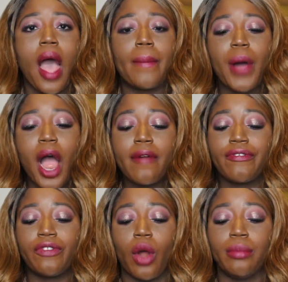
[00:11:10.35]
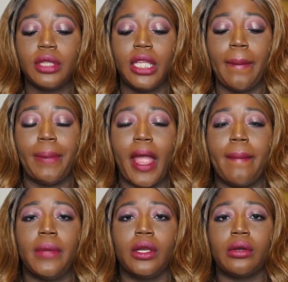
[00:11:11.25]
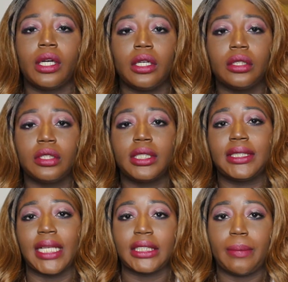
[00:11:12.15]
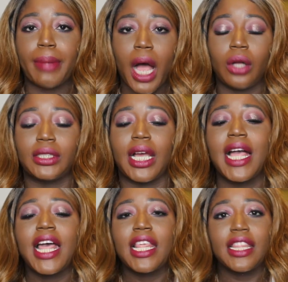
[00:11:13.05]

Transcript: Apart from the Bare Minerals setting powder,